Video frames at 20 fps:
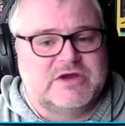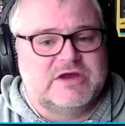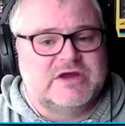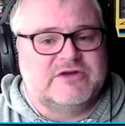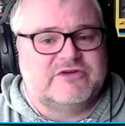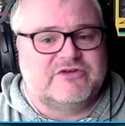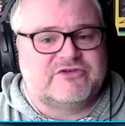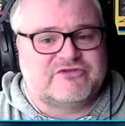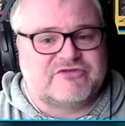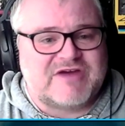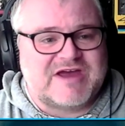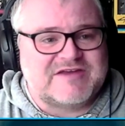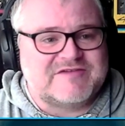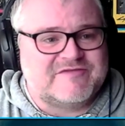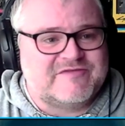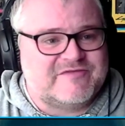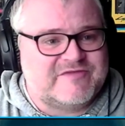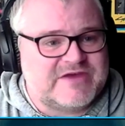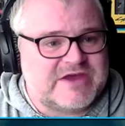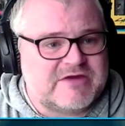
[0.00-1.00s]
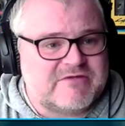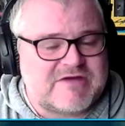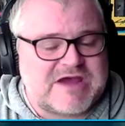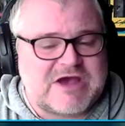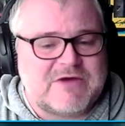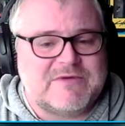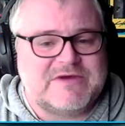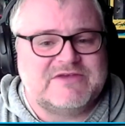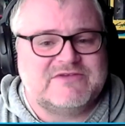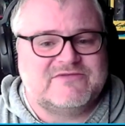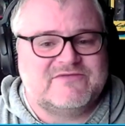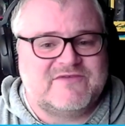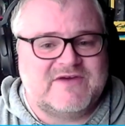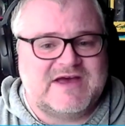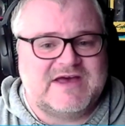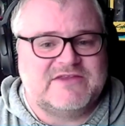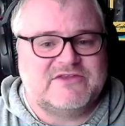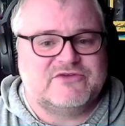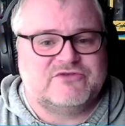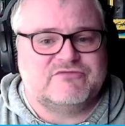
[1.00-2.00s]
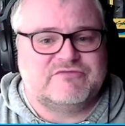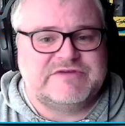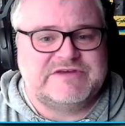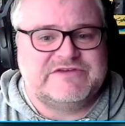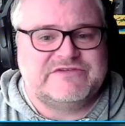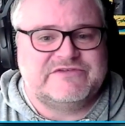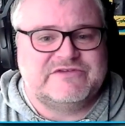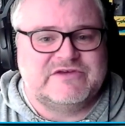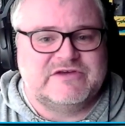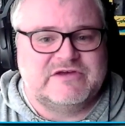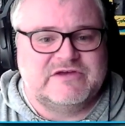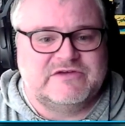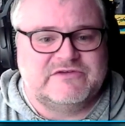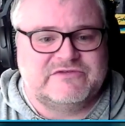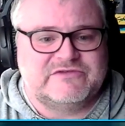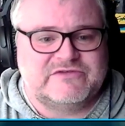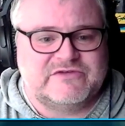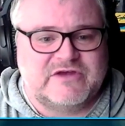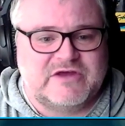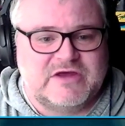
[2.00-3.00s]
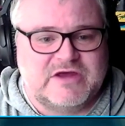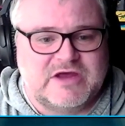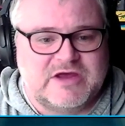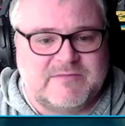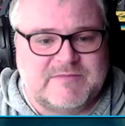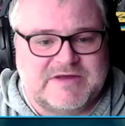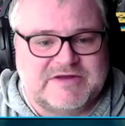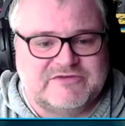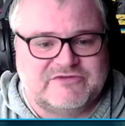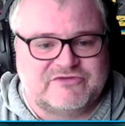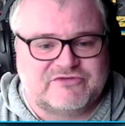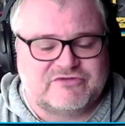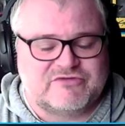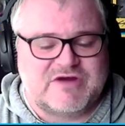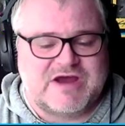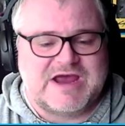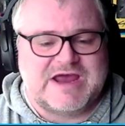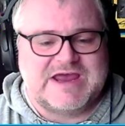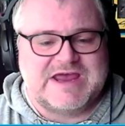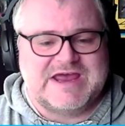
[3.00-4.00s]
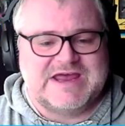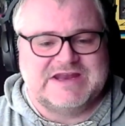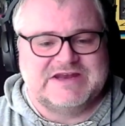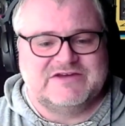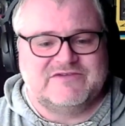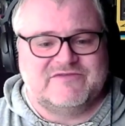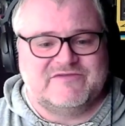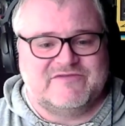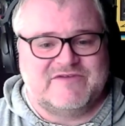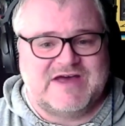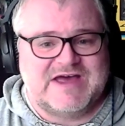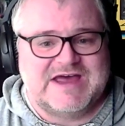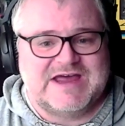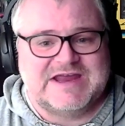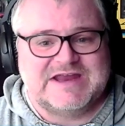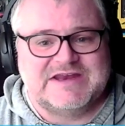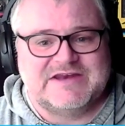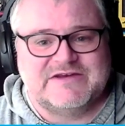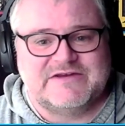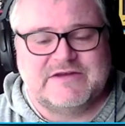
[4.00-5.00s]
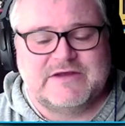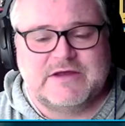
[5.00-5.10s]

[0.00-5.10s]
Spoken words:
to try and figure out his father's research and try and find